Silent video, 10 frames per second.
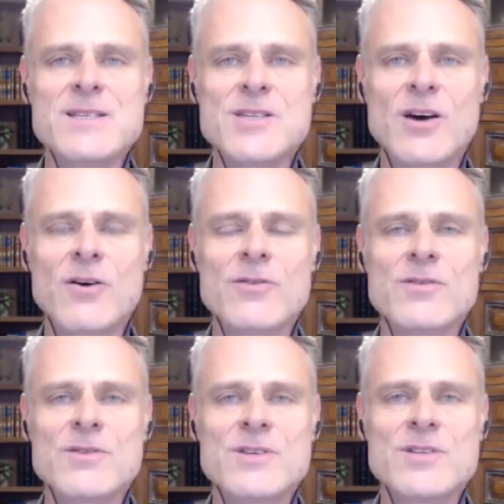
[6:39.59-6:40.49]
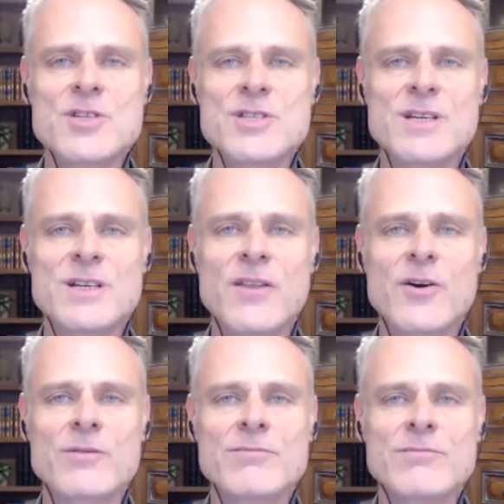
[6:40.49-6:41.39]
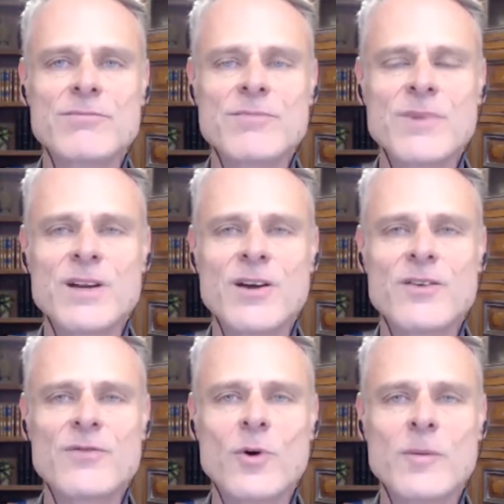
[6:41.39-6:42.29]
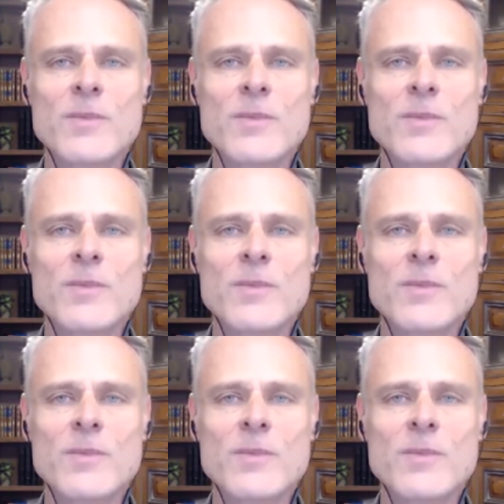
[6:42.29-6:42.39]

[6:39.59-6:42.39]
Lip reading: So it's just another form.